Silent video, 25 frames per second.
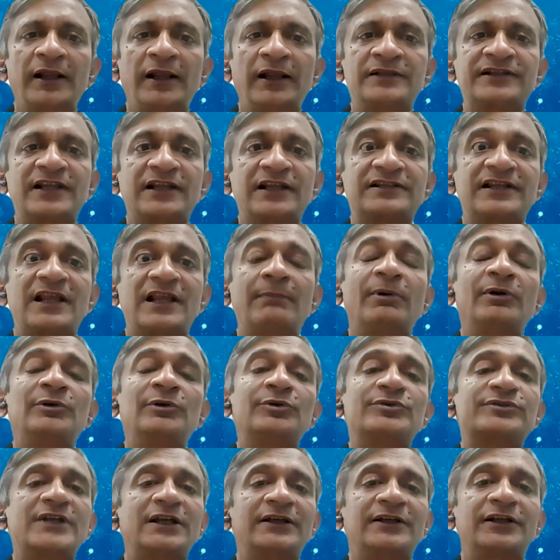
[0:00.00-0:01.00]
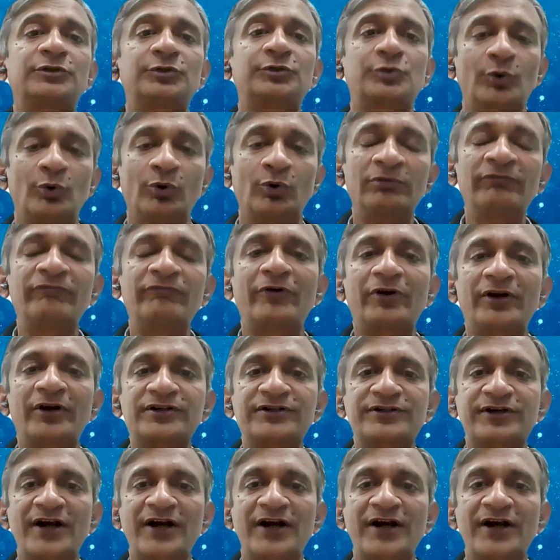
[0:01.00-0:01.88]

is able to set the tone for a